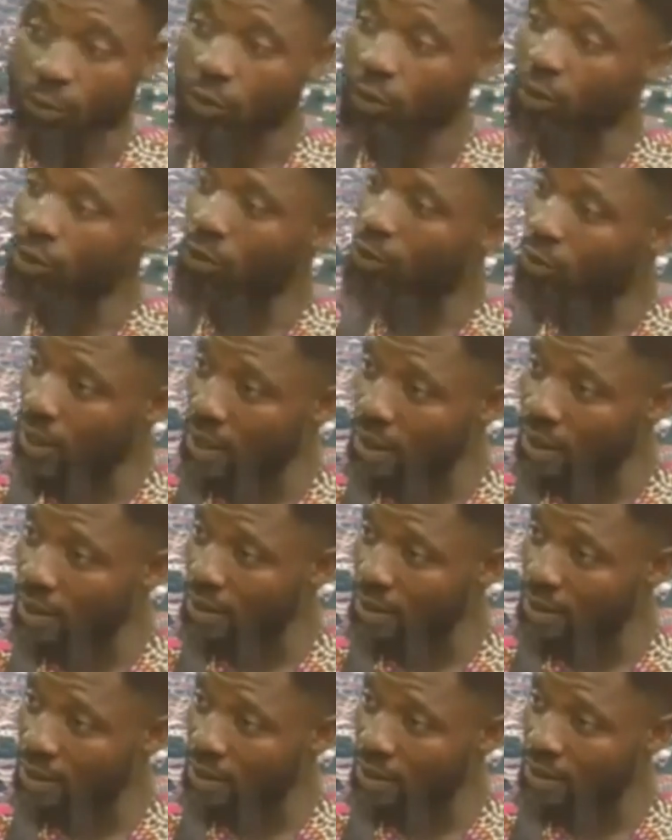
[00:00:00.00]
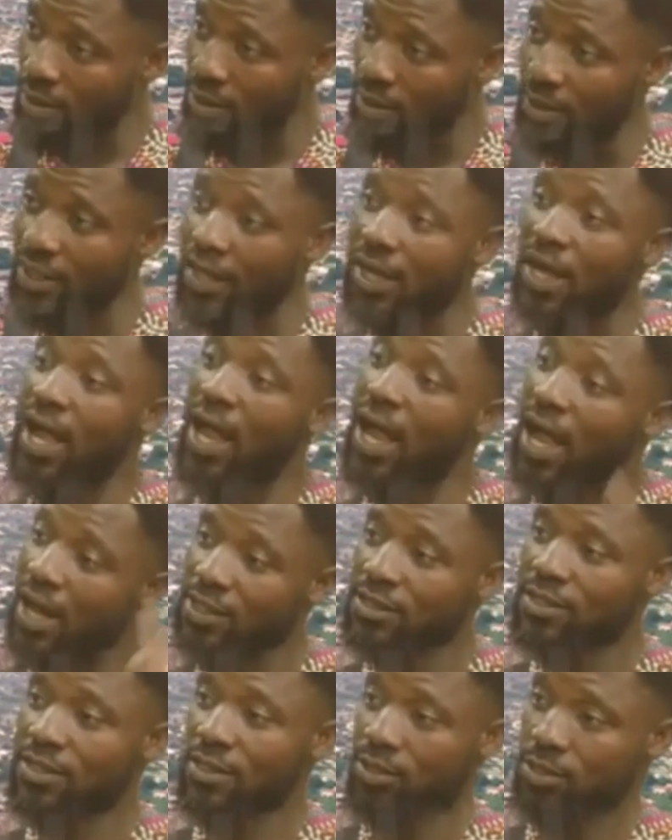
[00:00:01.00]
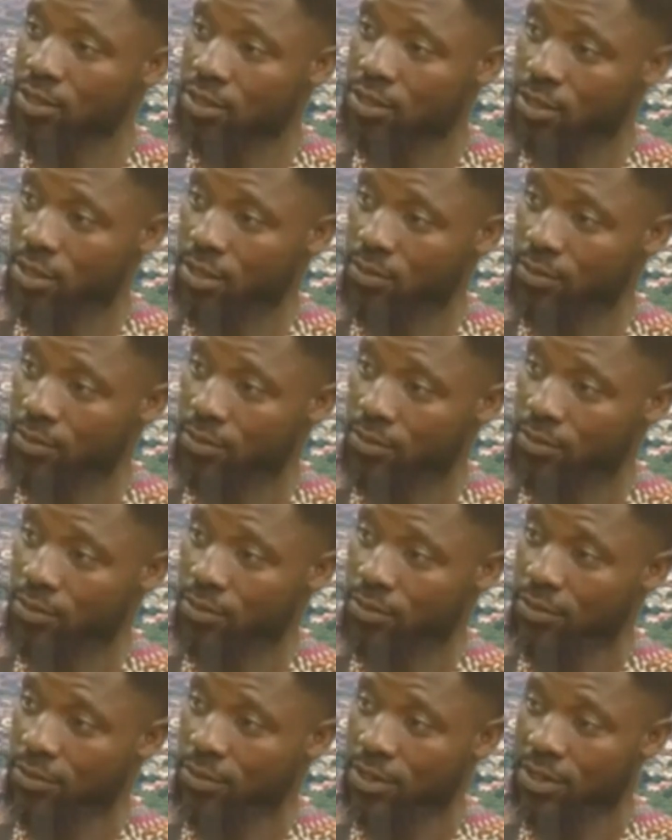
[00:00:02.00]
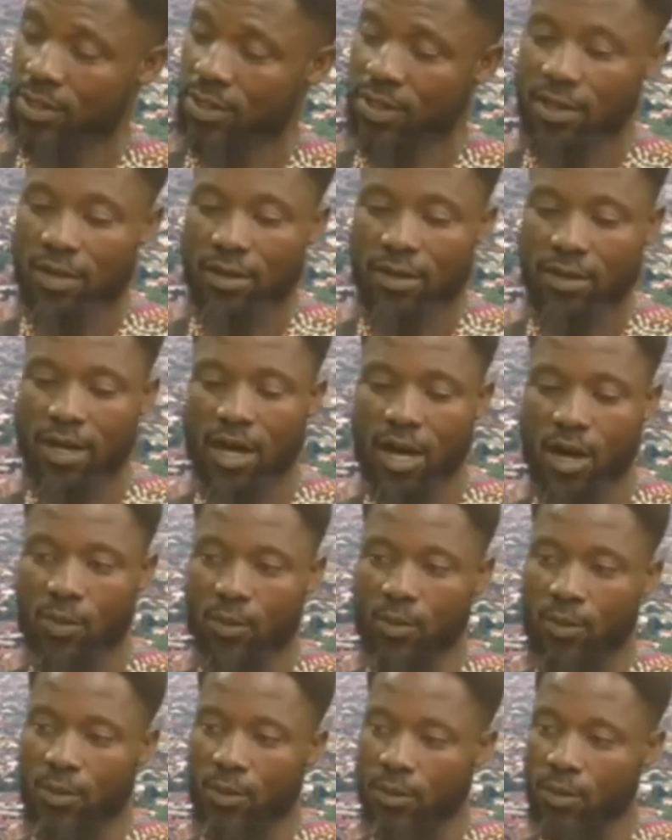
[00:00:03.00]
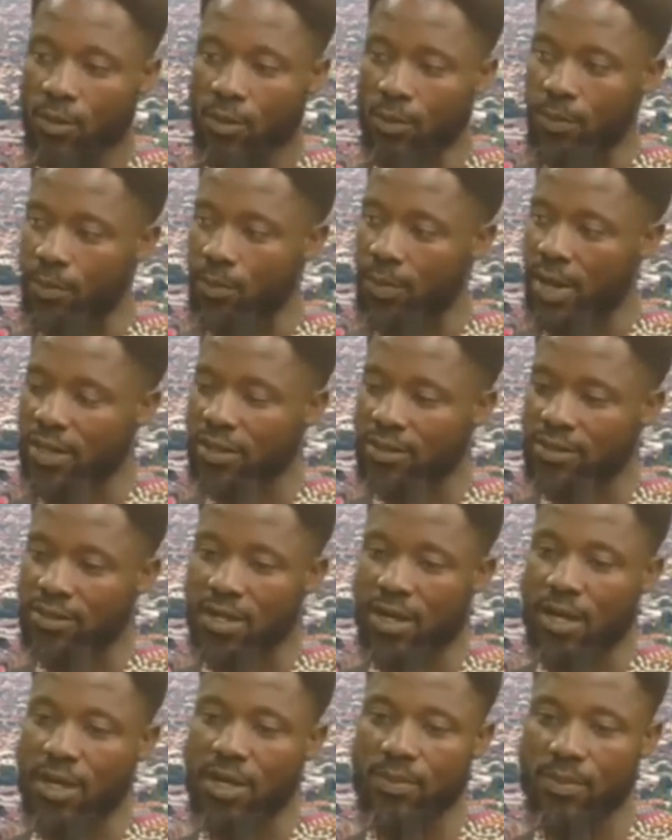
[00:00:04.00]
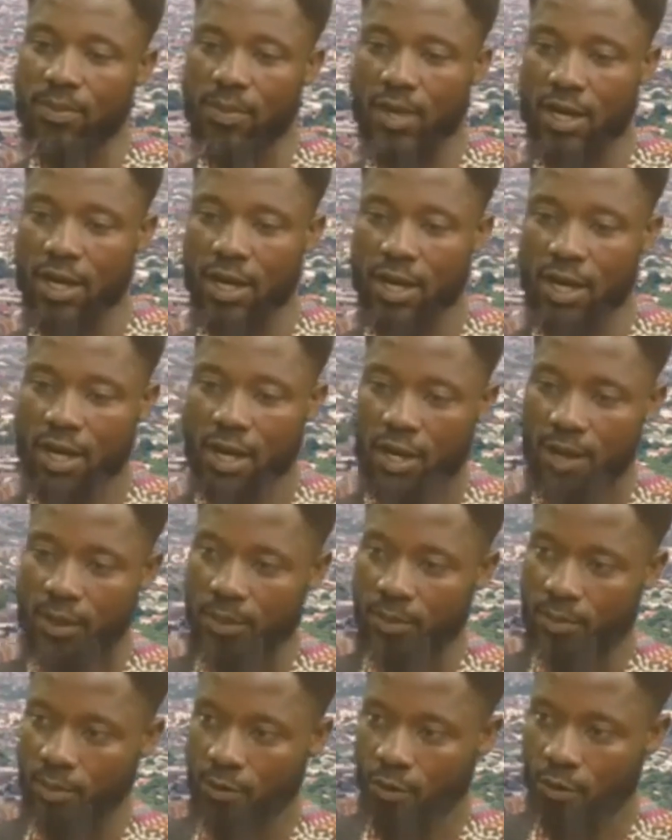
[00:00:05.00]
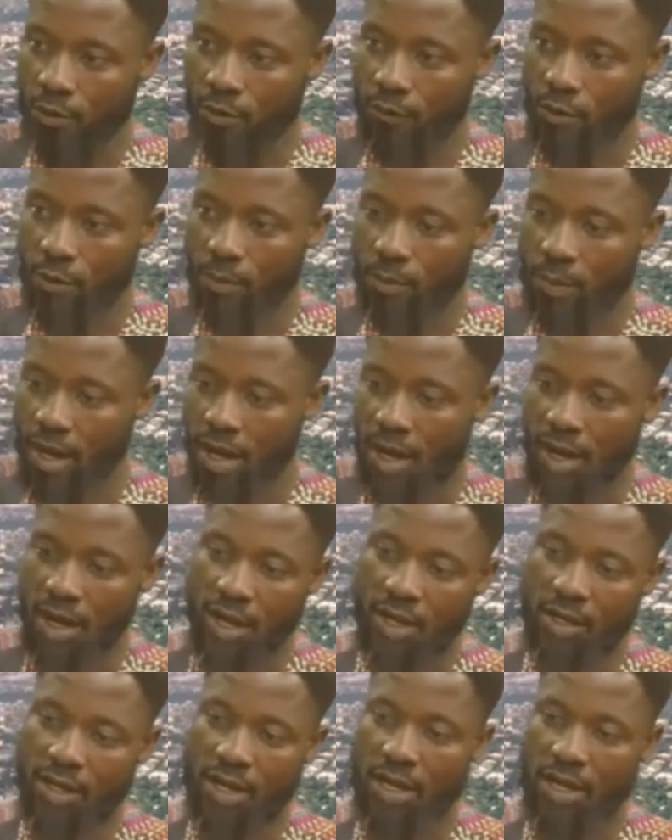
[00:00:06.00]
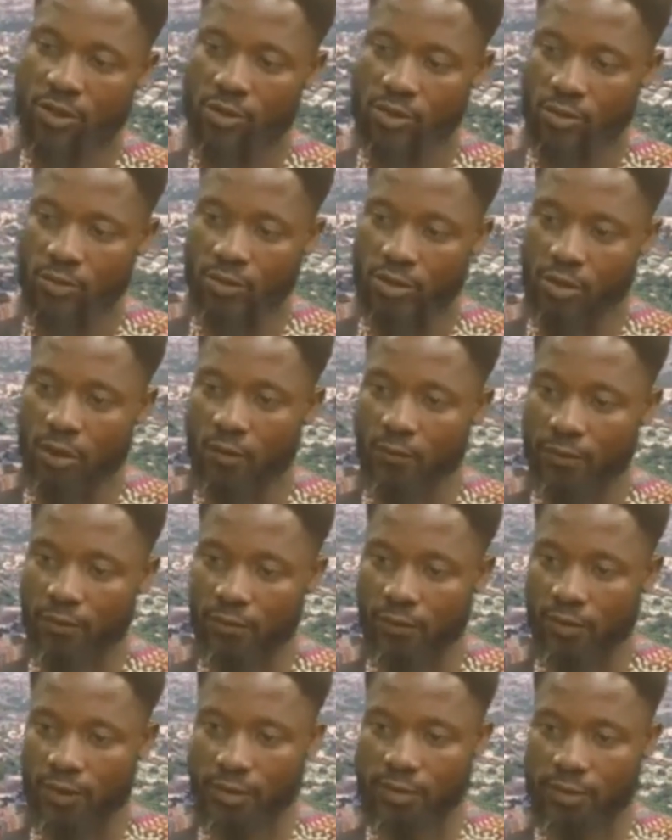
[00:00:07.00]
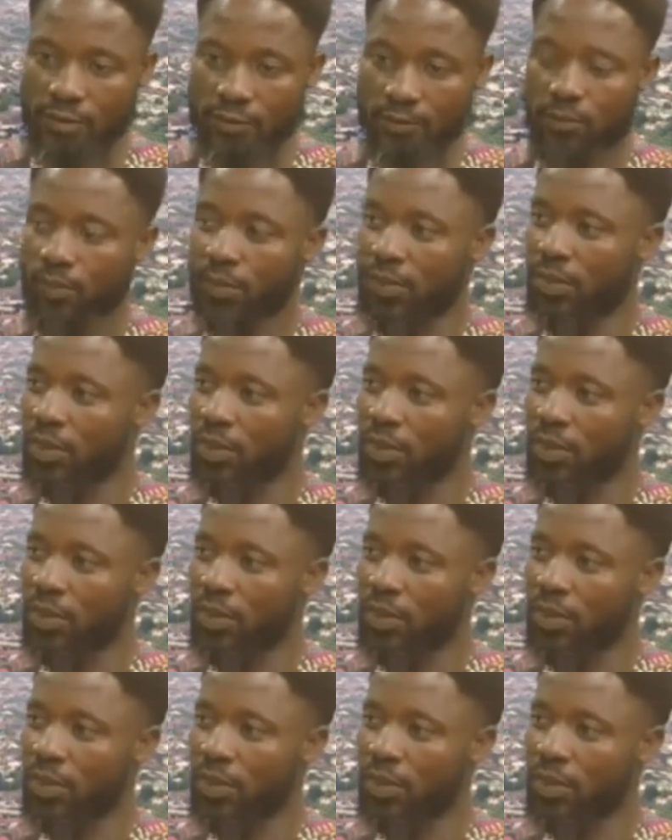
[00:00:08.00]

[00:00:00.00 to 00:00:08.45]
Both local and international. Now, by the time Governor Mbah assumed office,